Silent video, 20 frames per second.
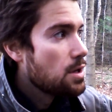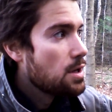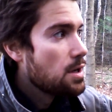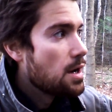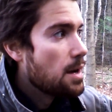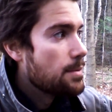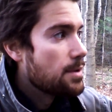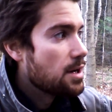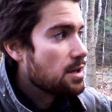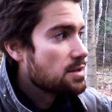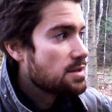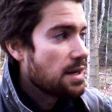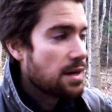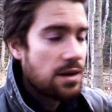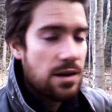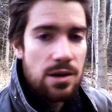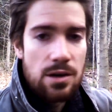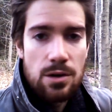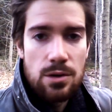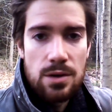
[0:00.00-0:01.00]
I'm in
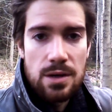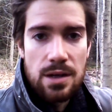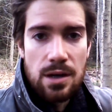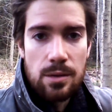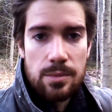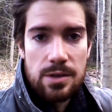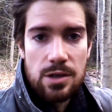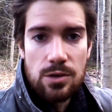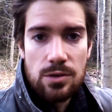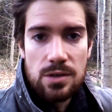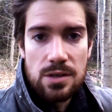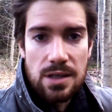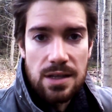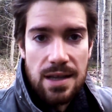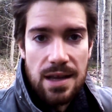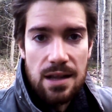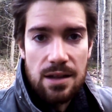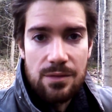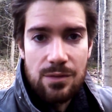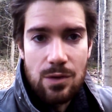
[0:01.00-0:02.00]
Ontario, and I'll be going to
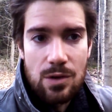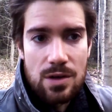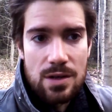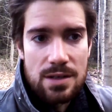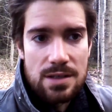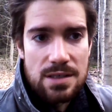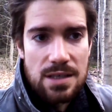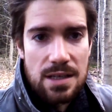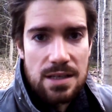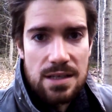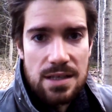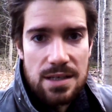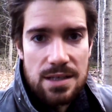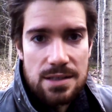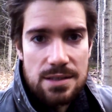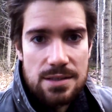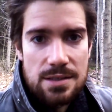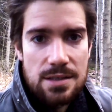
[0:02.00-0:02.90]
California in 10 days,